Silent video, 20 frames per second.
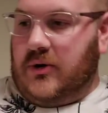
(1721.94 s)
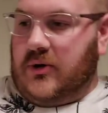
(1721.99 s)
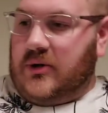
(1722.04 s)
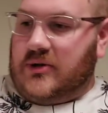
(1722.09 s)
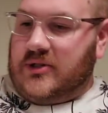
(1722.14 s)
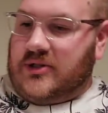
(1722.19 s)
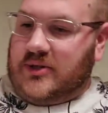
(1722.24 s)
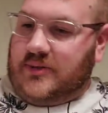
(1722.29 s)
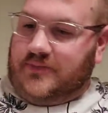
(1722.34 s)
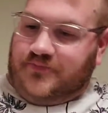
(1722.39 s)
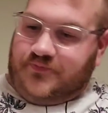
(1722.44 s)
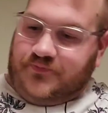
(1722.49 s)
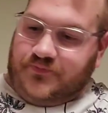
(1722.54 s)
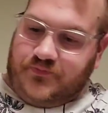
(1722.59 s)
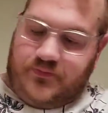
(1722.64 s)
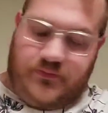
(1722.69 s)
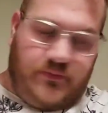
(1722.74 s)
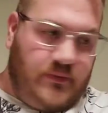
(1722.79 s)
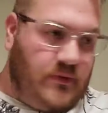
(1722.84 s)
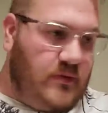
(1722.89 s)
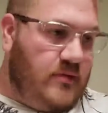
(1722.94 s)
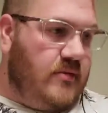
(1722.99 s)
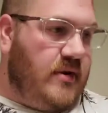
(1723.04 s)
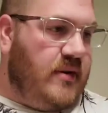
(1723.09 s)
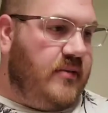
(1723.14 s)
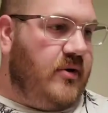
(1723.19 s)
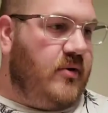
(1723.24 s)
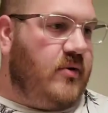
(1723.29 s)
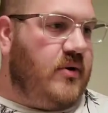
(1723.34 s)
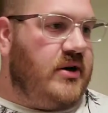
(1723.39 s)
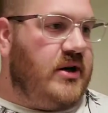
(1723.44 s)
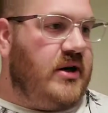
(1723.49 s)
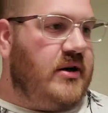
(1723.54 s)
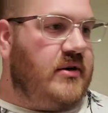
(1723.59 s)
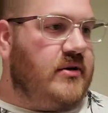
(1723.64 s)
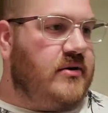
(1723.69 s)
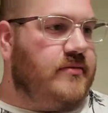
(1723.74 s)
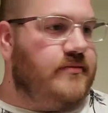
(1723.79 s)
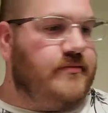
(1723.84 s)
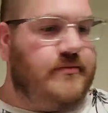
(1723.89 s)
who knows? Maybe
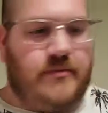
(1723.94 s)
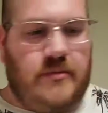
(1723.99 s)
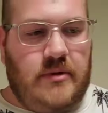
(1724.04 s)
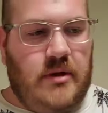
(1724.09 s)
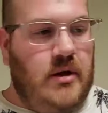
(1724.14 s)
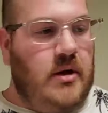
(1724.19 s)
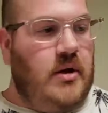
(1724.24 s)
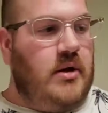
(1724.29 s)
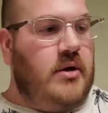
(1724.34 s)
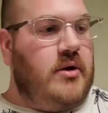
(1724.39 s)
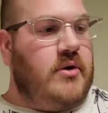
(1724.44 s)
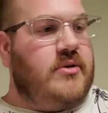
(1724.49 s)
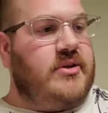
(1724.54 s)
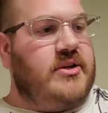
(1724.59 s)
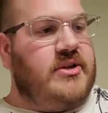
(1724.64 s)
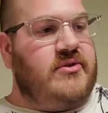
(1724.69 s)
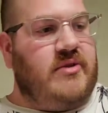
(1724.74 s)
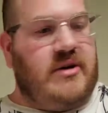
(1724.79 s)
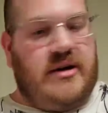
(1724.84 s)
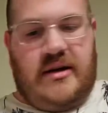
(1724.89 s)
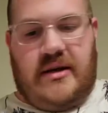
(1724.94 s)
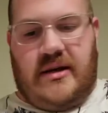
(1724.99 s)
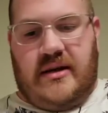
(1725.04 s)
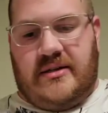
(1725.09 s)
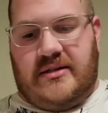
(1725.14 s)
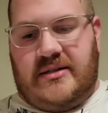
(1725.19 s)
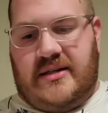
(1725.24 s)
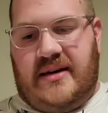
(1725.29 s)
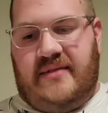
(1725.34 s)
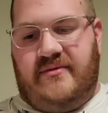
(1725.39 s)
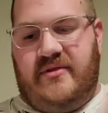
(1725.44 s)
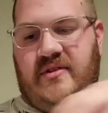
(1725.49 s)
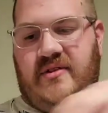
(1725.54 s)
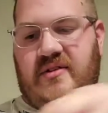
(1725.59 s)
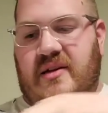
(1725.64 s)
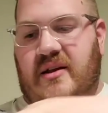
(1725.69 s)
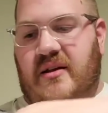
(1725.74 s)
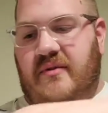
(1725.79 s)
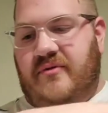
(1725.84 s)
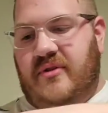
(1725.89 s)
one day I'll. That's right, because I
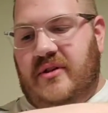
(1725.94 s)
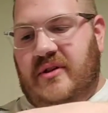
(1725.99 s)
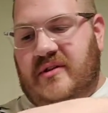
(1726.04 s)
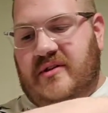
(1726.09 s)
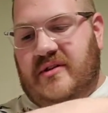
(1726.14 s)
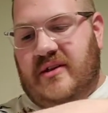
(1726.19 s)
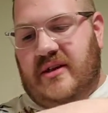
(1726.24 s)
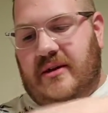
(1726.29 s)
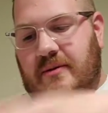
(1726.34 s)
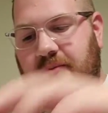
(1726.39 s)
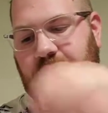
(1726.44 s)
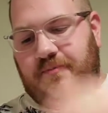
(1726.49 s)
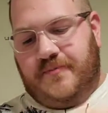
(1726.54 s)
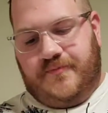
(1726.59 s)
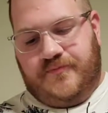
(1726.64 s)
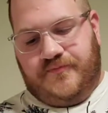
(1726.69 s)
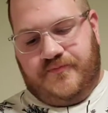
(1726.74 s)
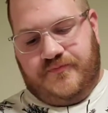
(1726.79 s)
have it set up for this thing.